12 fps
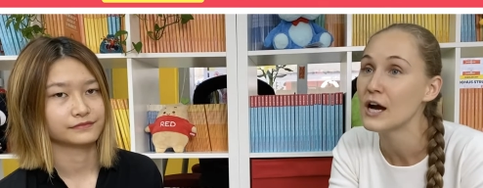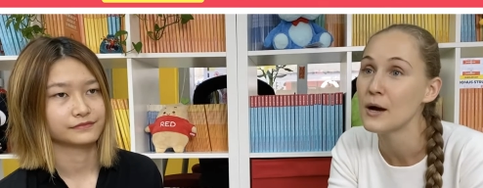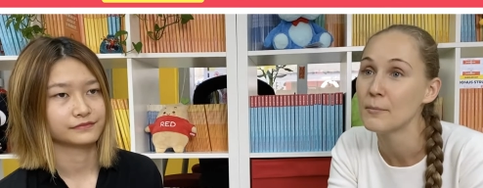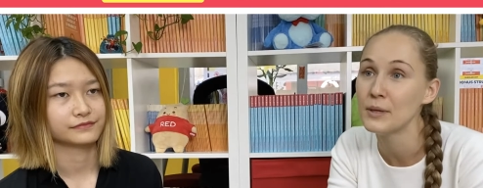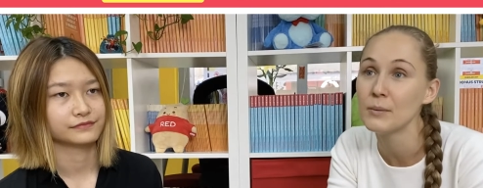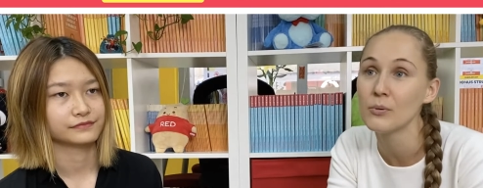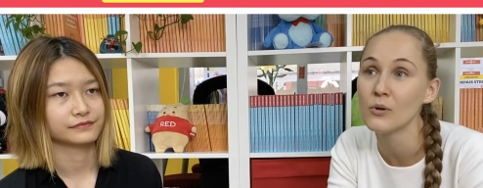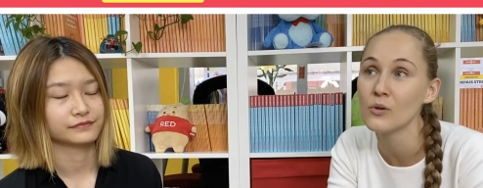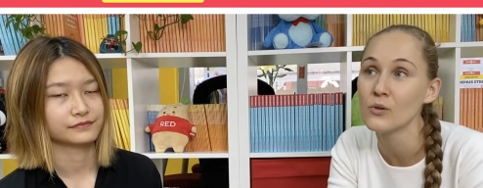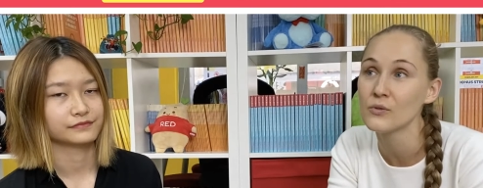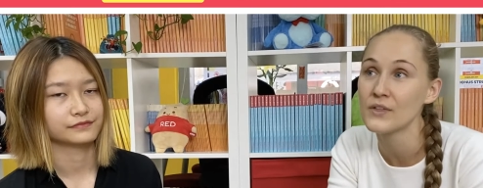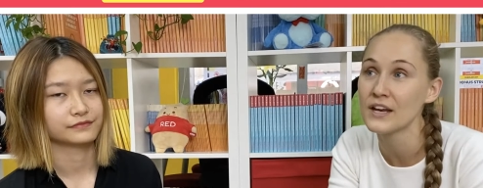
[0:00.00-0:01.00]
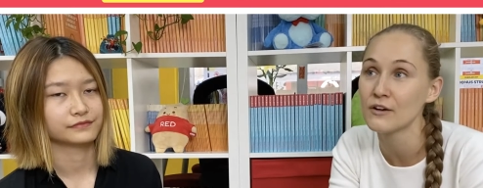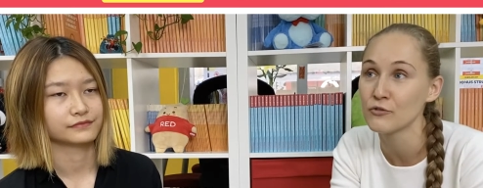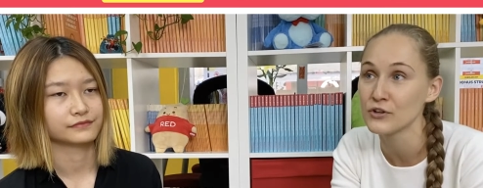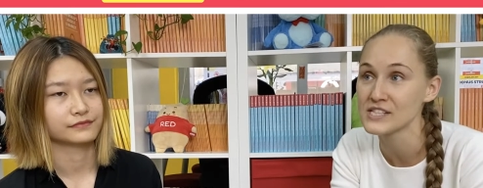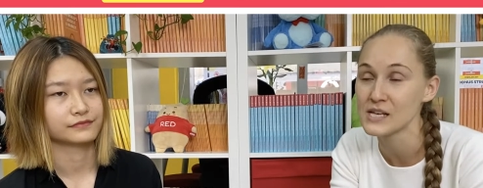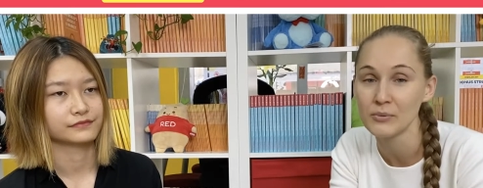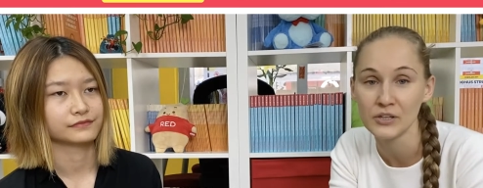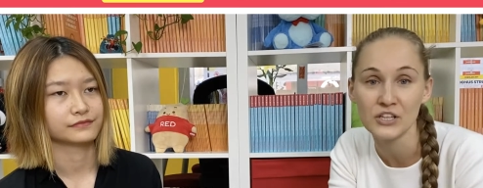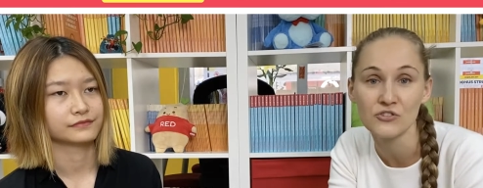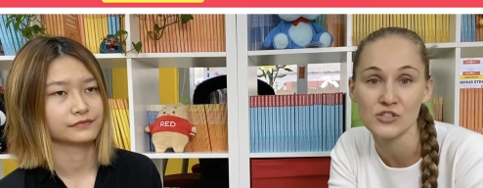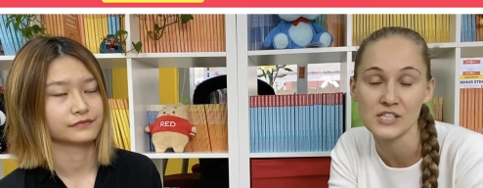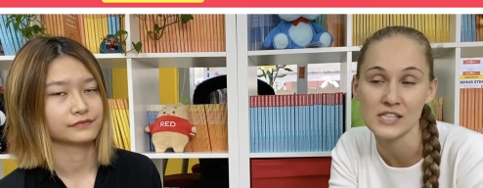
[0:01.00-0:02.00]
Speaker 1: uh, people that are, for example,
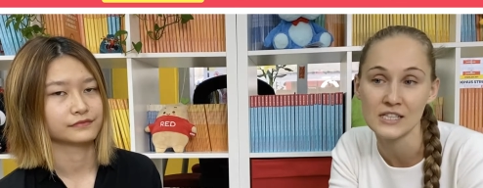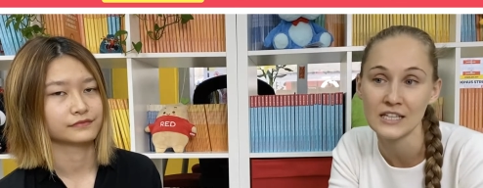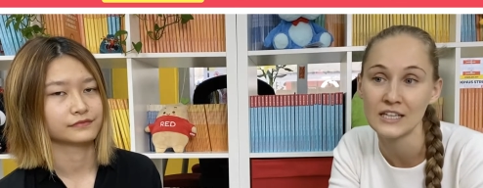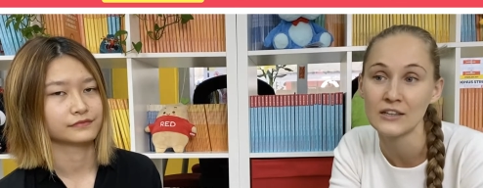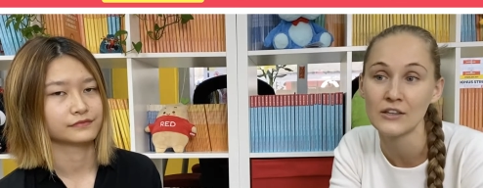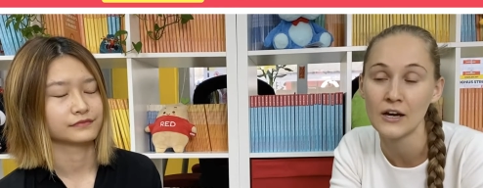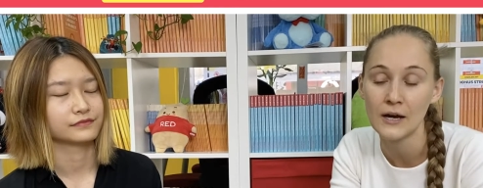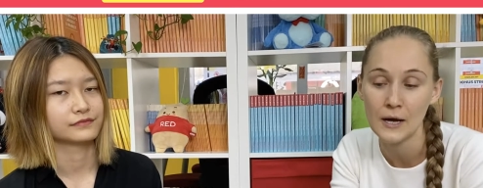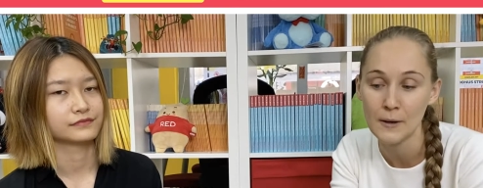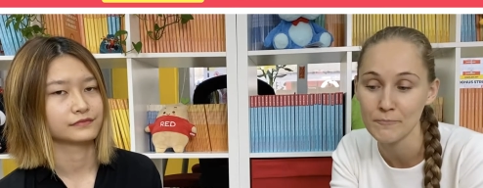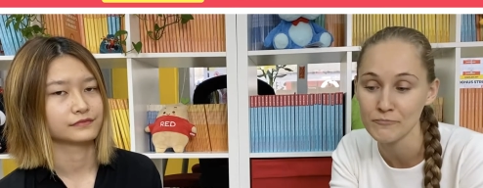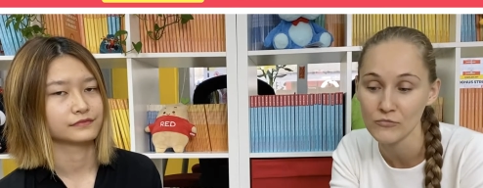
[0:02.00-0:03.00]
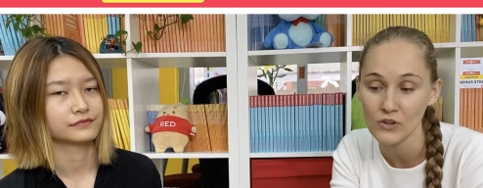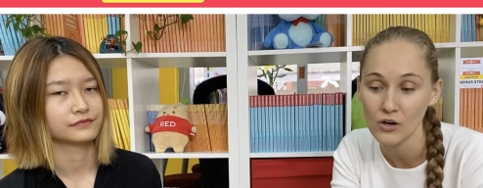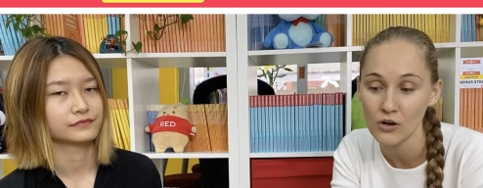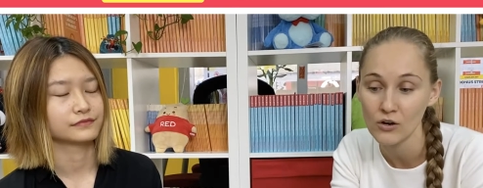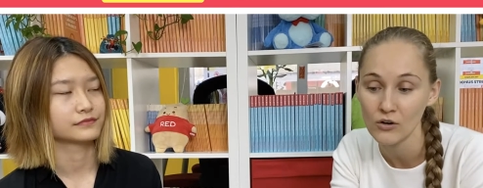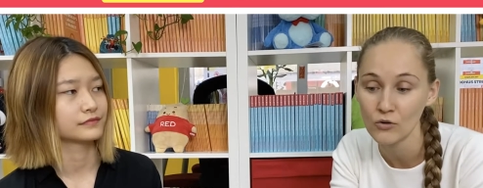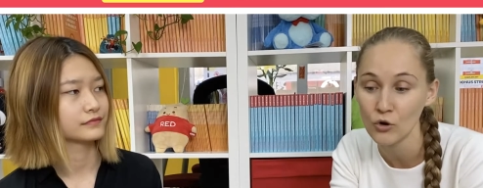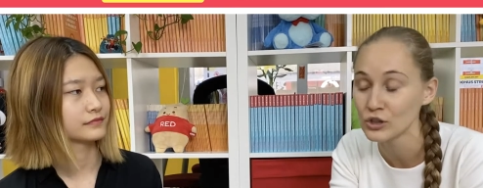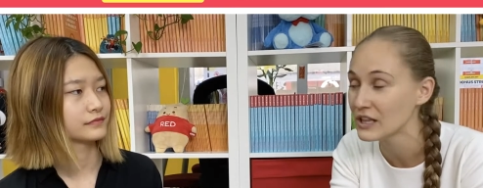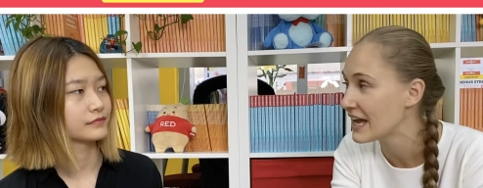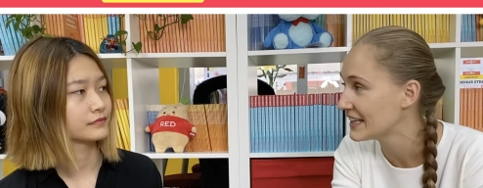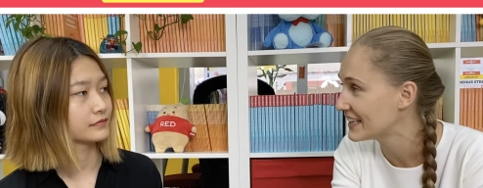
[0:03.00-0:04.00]
interested in um,
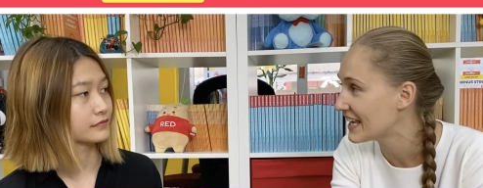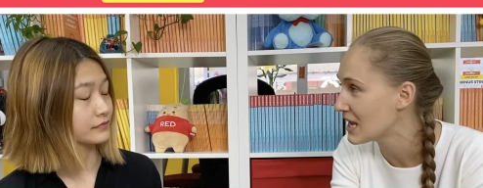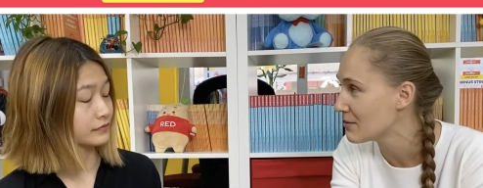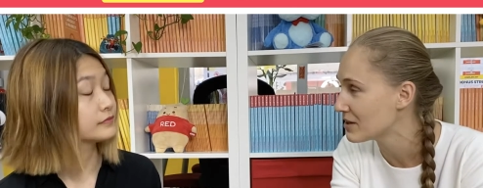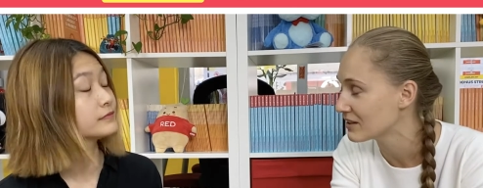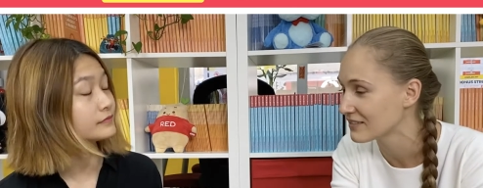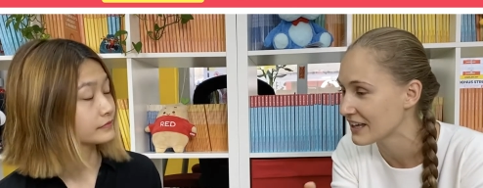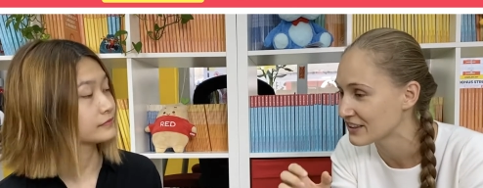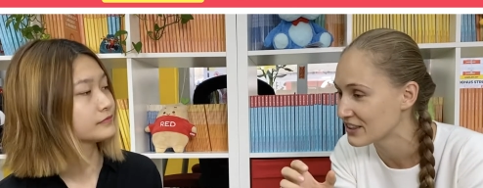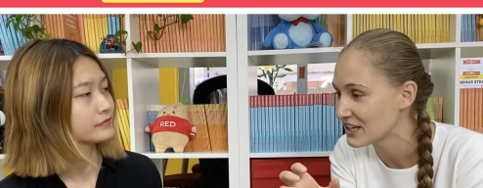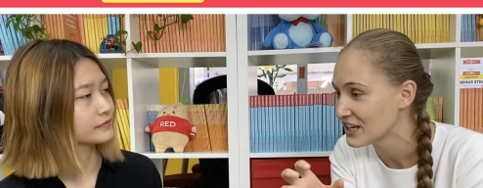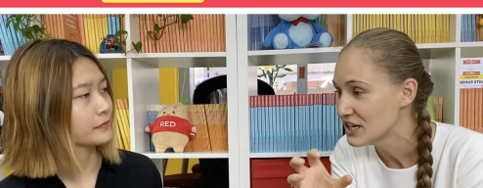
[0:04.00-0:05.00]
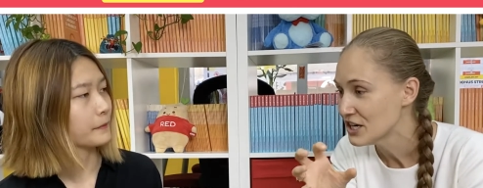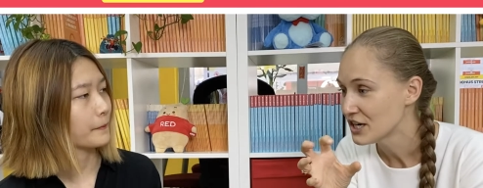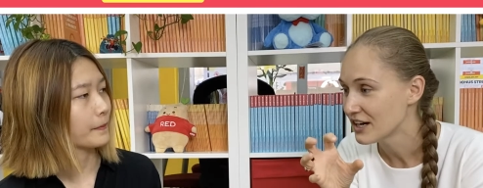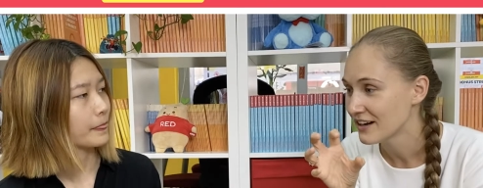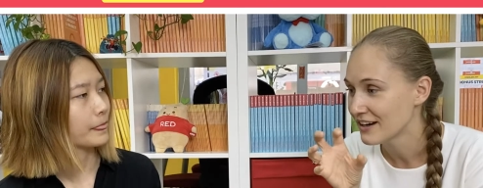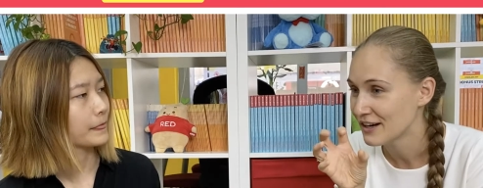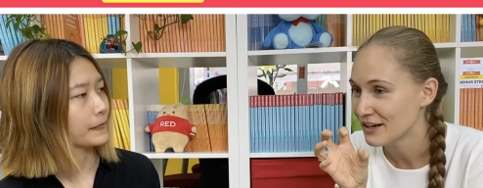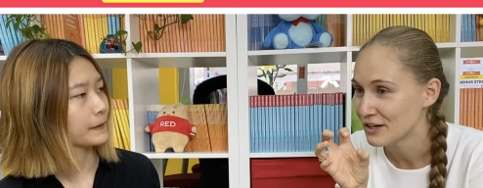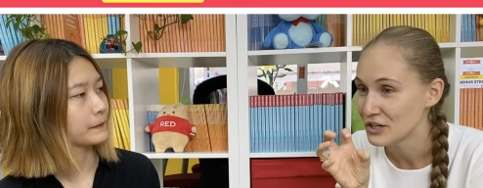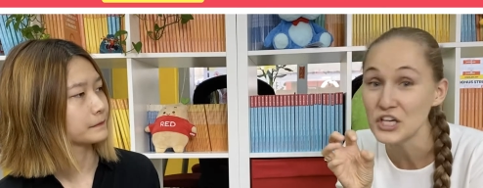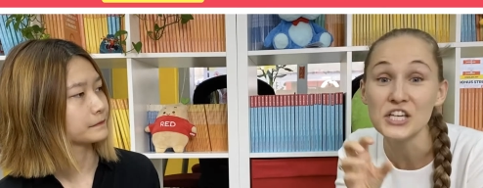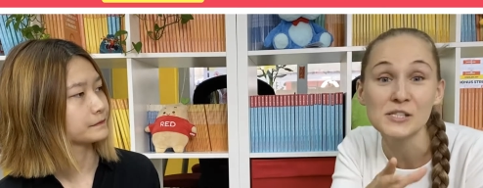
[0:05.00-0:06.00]
online gaming, mm -hmm. like mm-hmm. the
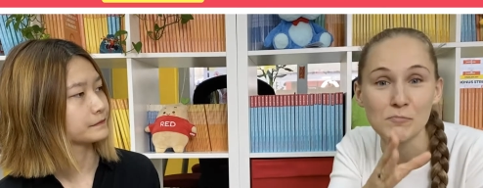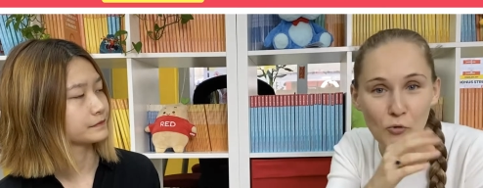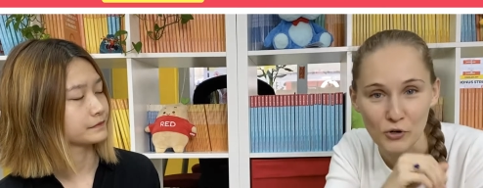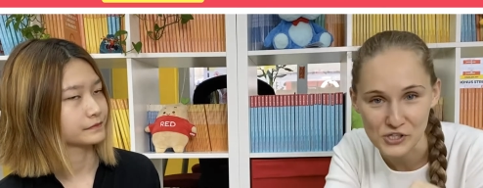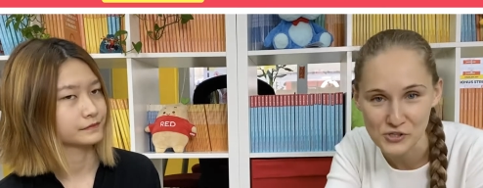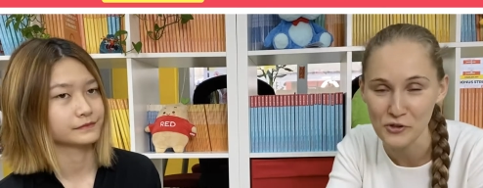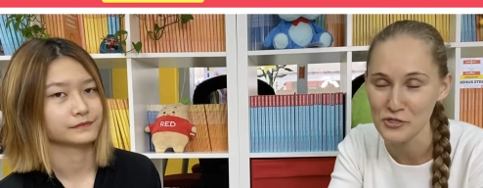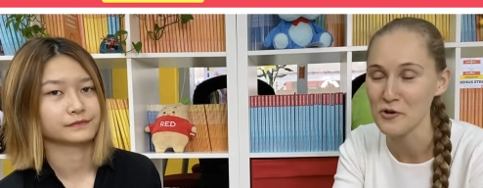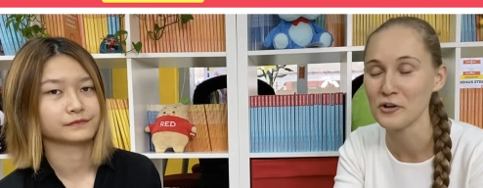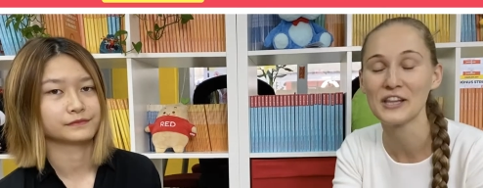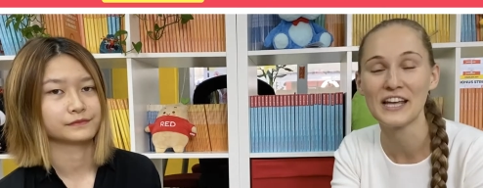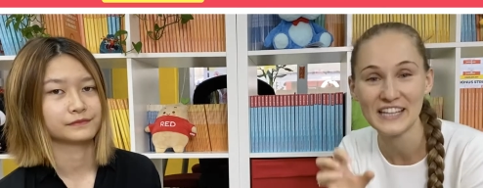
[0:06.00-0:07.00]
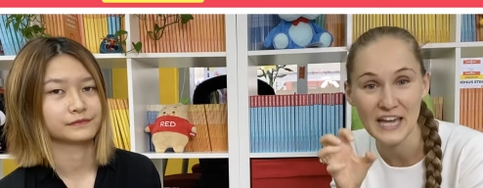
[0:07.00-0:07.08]
uh, esports, not the online